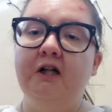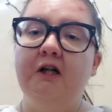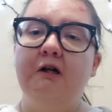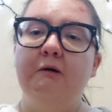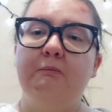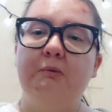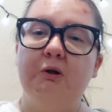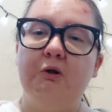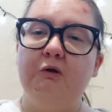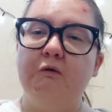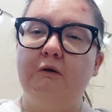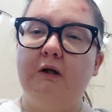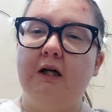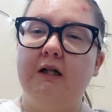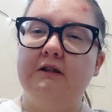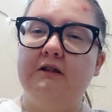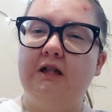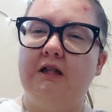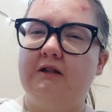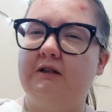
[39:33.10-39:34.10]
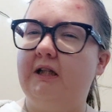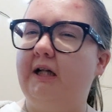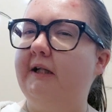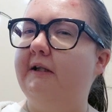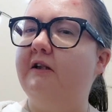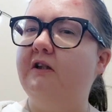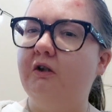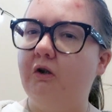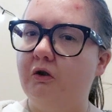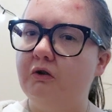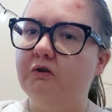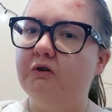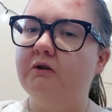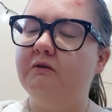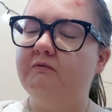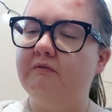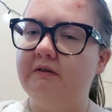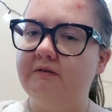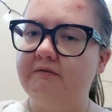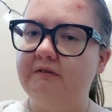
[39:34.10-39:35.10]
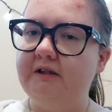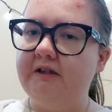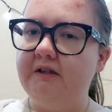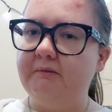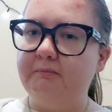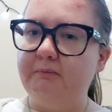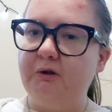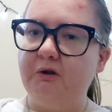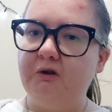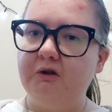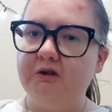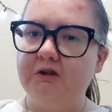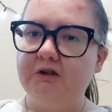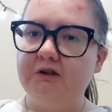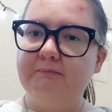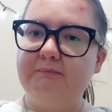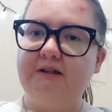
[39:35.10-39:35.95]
But otherwise, I tend not to reread books